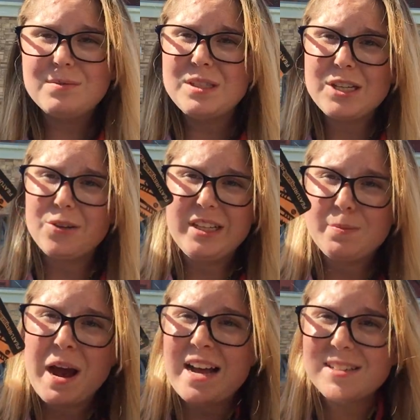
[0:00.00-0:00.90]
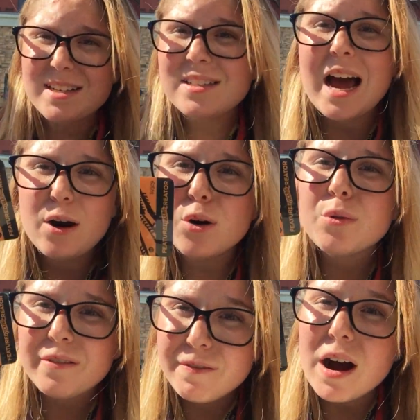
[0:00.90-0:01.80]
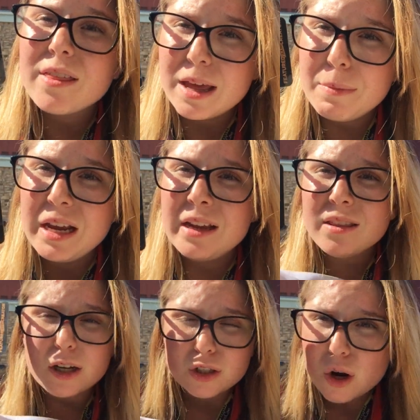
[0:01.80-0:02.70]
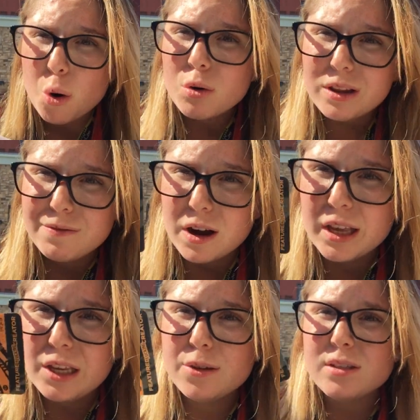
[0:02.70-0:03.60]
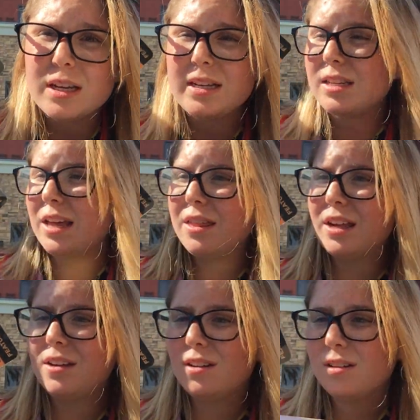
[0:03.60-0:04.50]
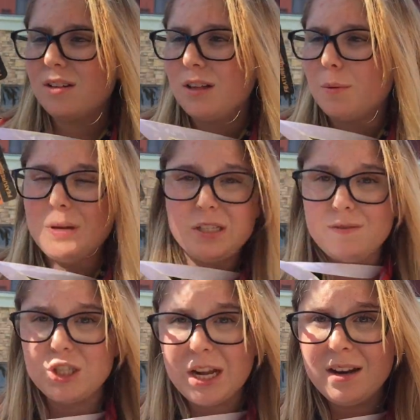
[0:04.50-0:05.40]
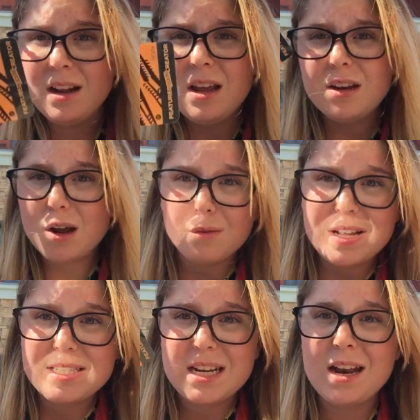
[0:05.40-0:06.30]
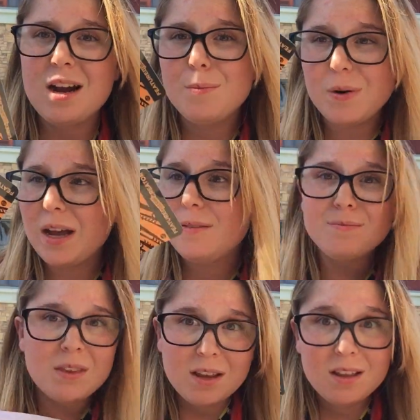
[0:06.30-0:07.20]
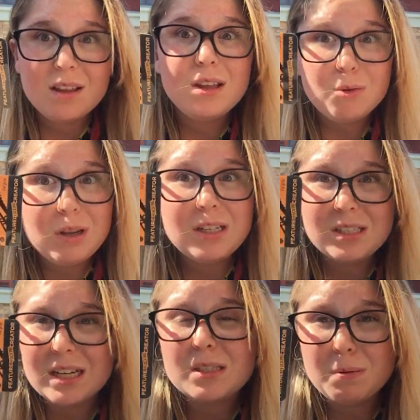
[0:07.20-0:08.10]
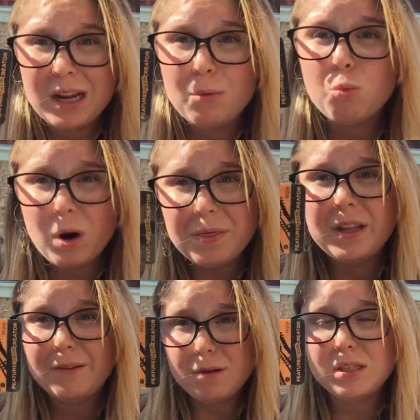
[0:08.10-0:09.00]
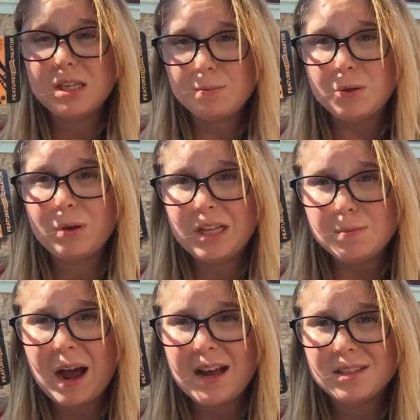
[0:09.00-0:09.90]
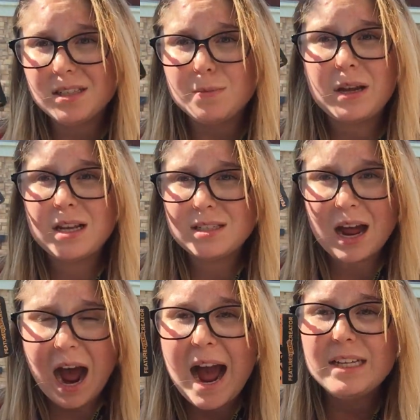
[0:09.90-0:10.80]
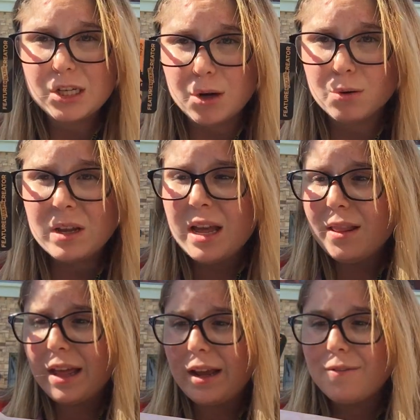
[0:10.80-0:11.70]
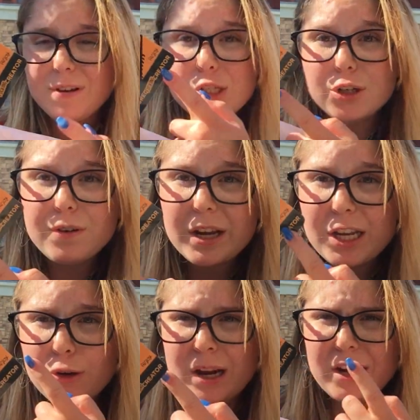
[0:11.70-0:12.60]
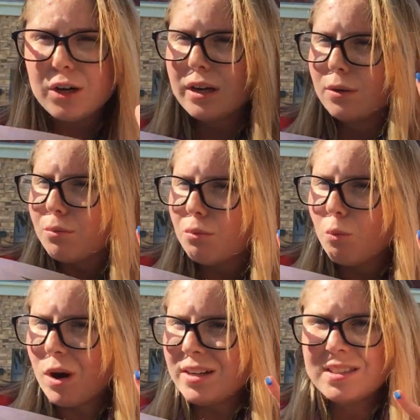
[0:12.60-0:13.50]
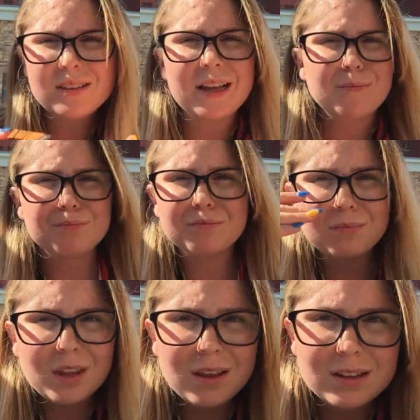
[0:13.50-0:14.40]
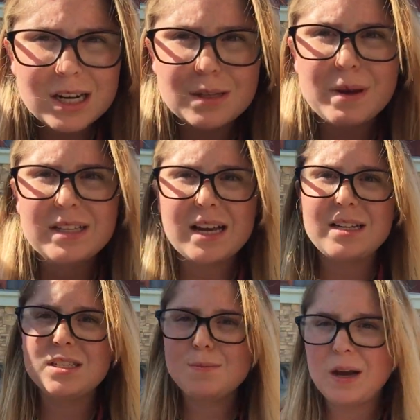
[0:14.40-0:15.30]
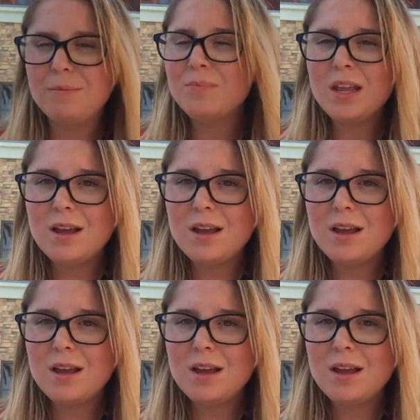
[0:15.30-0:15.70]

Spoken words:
still, these passes, I don't know what the fuck they mean. They're totally fucking useless. I think they're a piece of shit. No offense, Tana, but you need to explain what the difference is between these passes, because I don't. Like, featured fucking creator, what? Like, doesn't make sense. But